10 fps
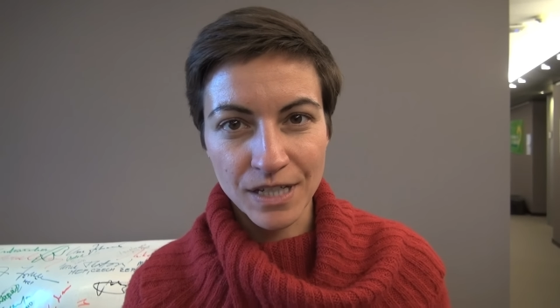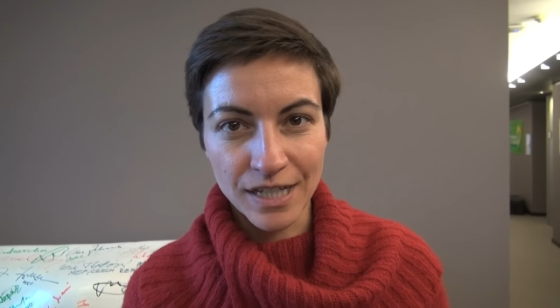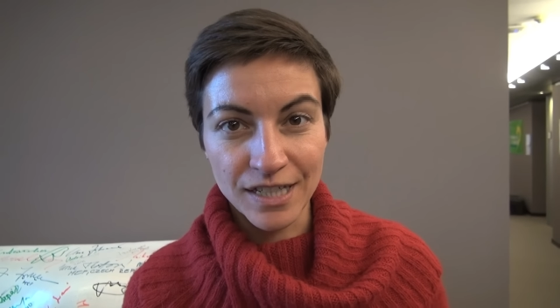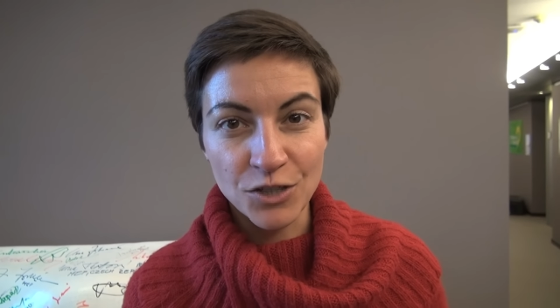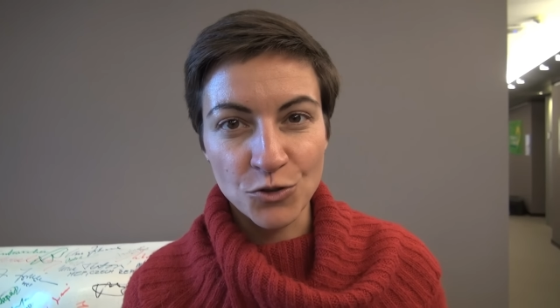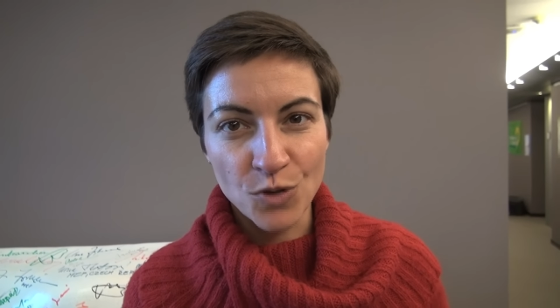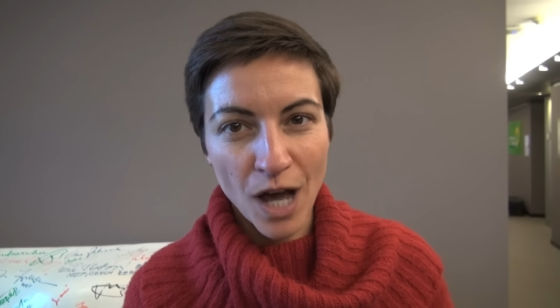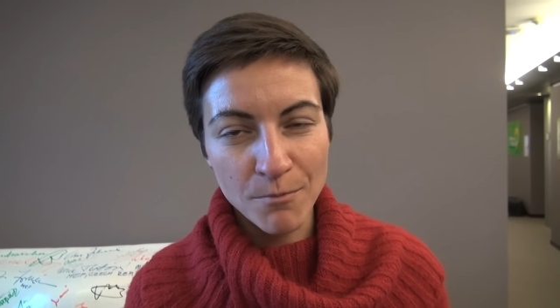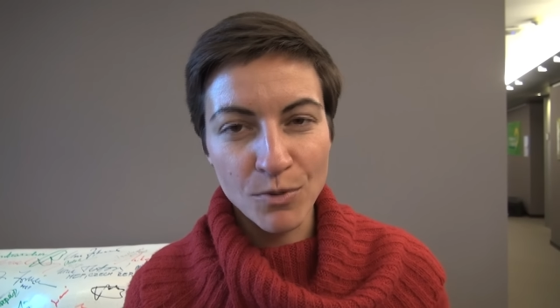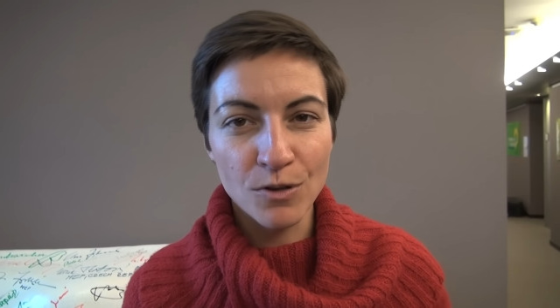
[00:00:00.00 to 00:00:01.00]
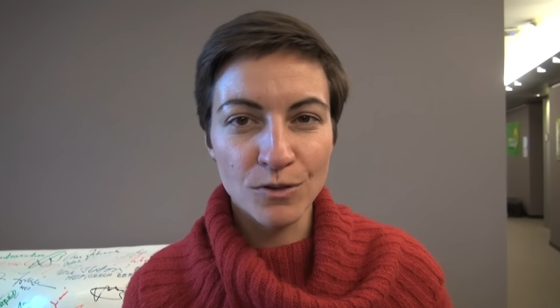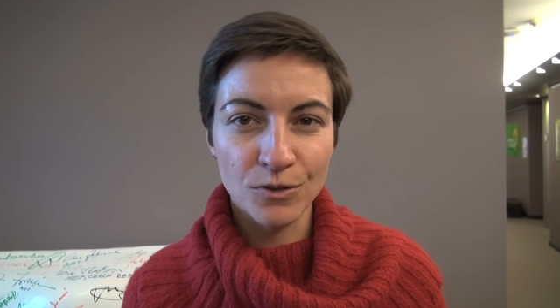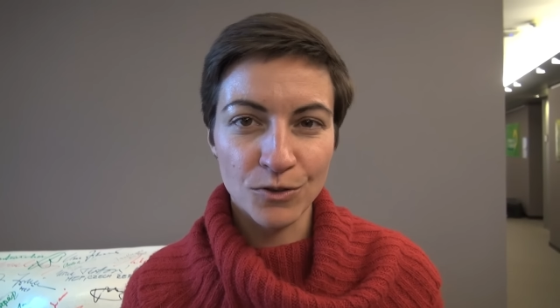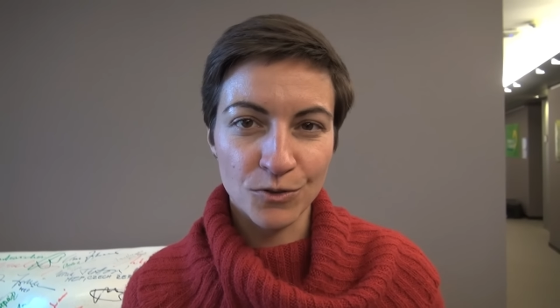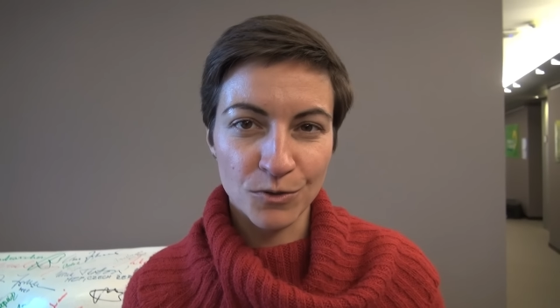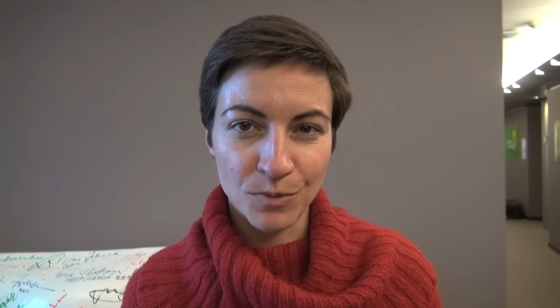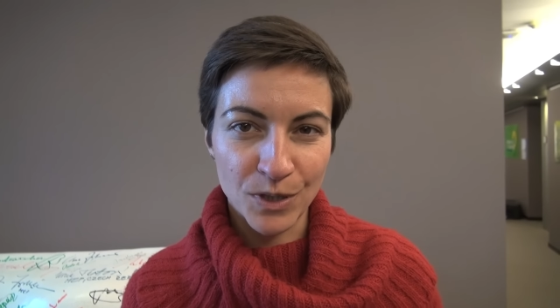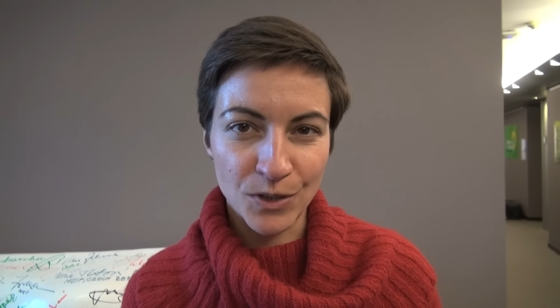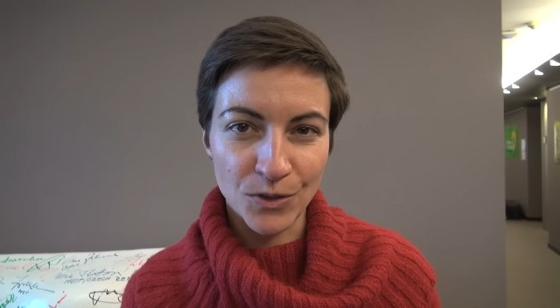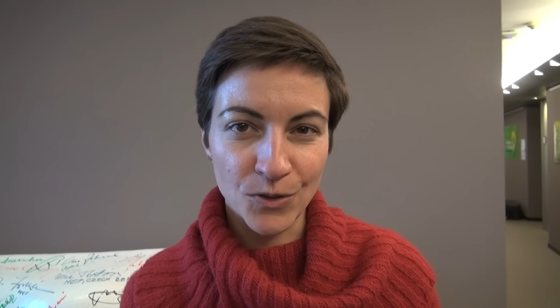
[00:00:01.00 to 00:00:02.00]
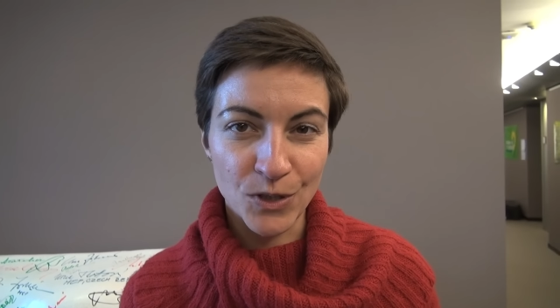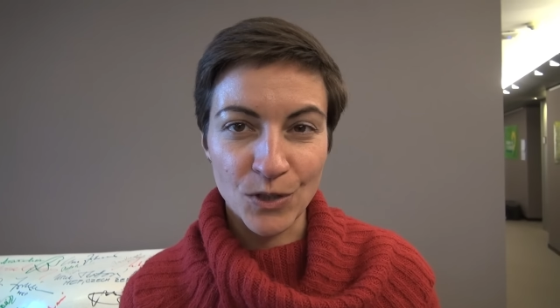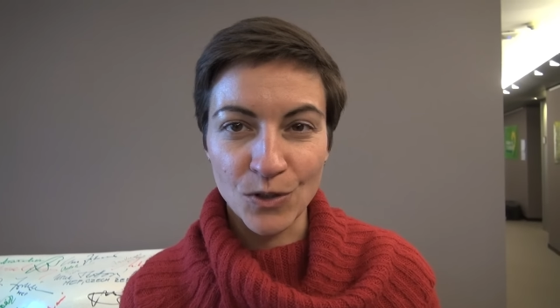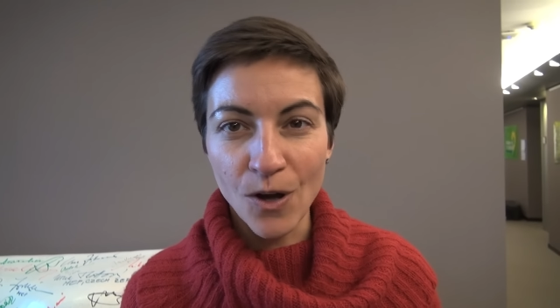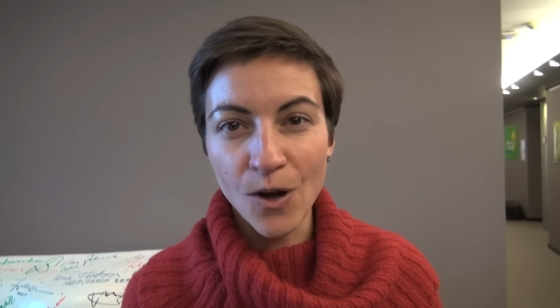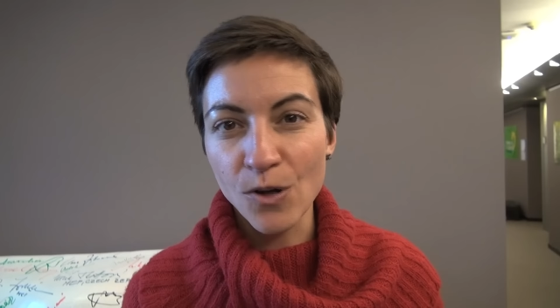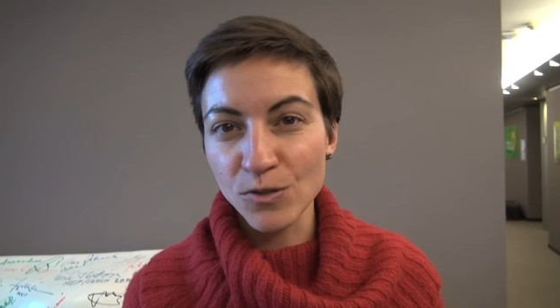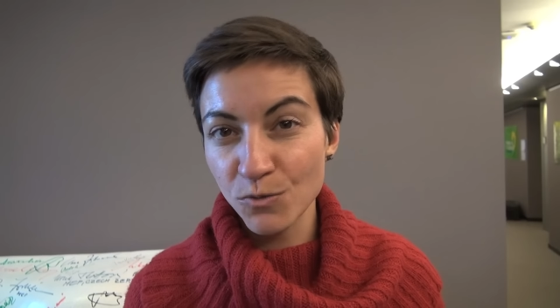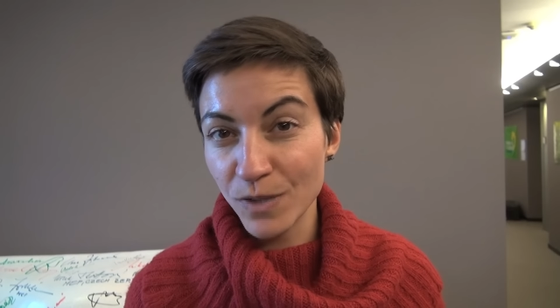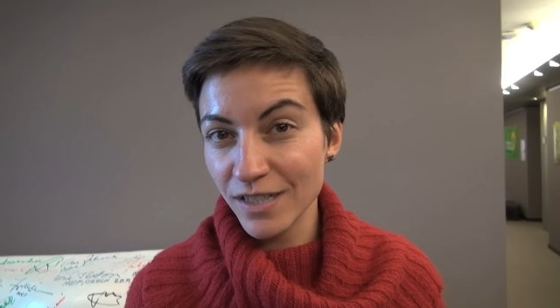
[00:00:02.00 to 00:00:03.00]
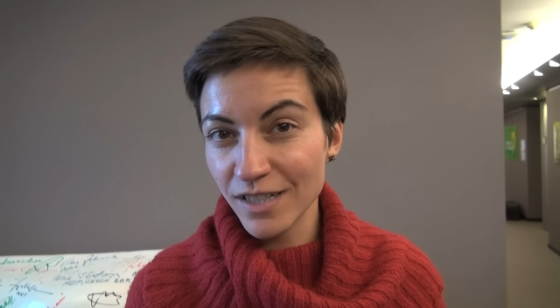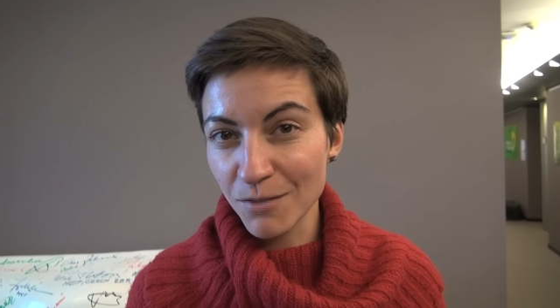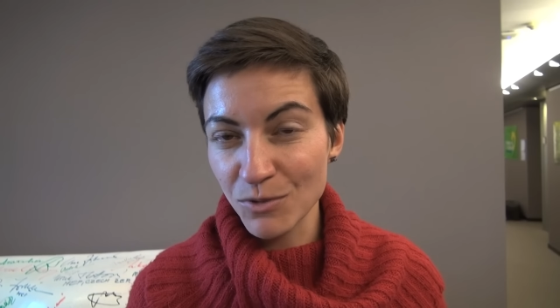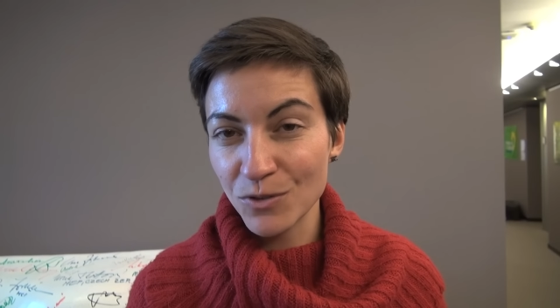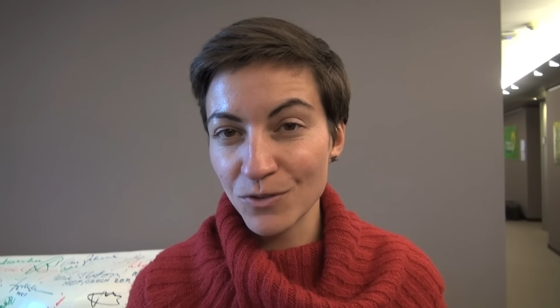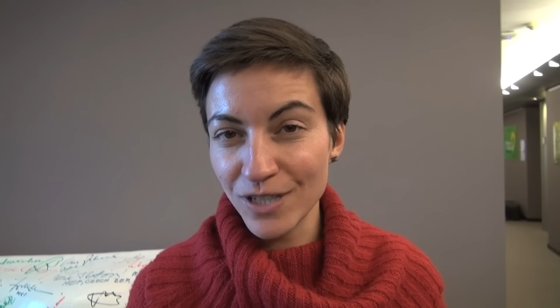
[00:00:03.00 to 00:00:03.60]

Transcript: need to uphold the European Union law also when it comes to